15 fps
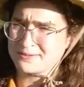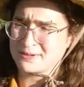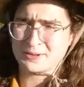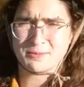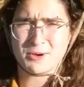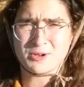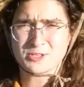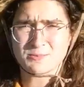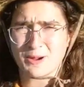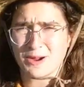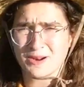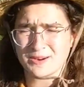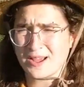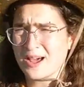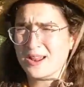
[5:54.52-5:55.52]
for the most
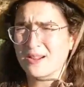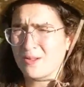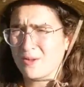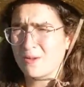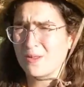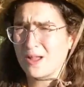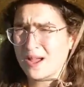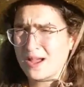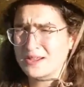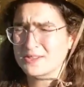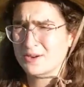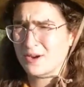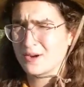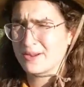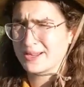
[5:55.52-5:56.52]
part, not a whole lot is
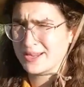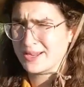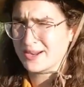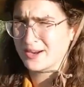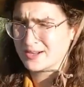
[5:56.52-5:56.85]
growing here